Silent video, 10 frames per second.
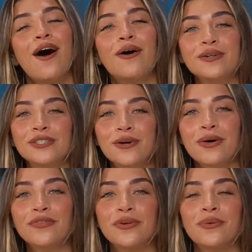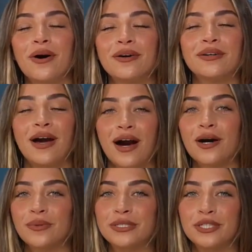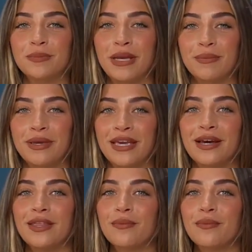Also, if you are not a winter baby,